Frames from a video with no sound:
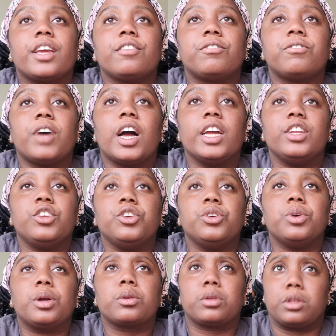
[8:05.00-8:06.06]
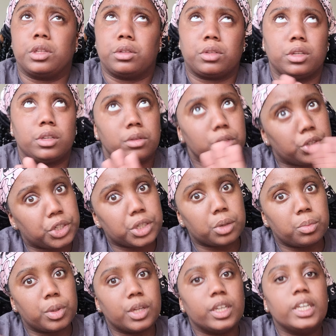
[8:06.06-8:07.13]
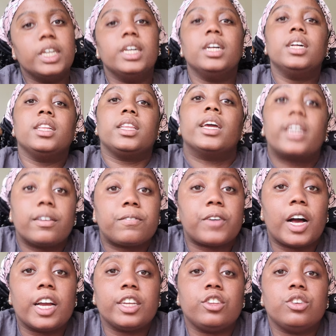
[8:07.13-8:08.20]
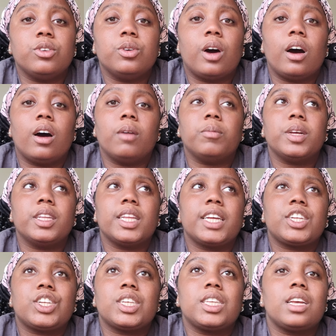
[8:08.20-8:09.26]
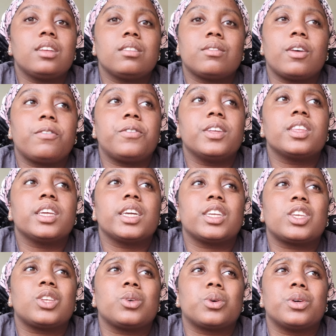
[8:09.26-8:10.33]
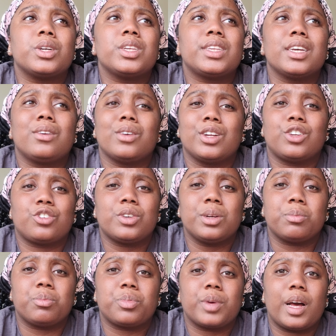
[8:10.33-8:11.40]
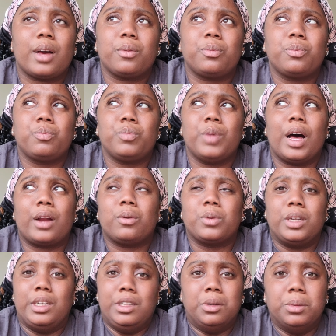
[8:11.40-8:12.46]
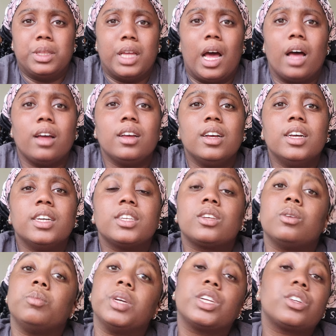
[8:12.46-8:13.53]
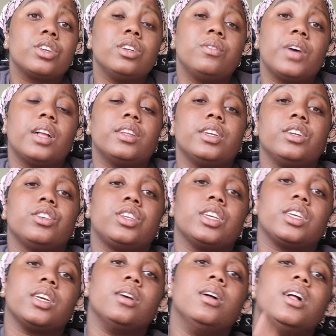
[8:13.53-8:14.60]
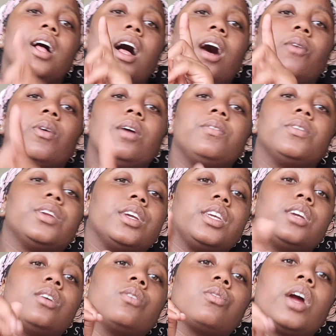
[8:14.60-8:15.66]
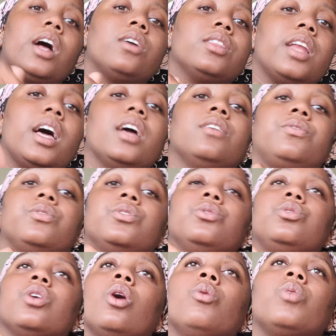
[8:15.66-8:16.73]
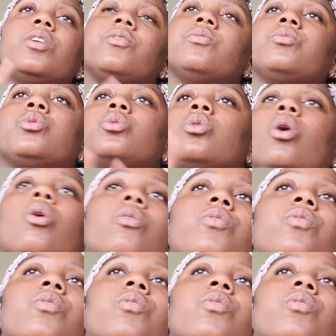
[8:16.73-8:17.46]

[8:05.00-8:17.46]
can fine you. I don't think they'll take you to jail, but they can fine you. And that's just not a fun thing as a tourist and on a trip. I don't want to deal with that. So make sure you validate your ticket. However, to get around that, if you don't want to do the whole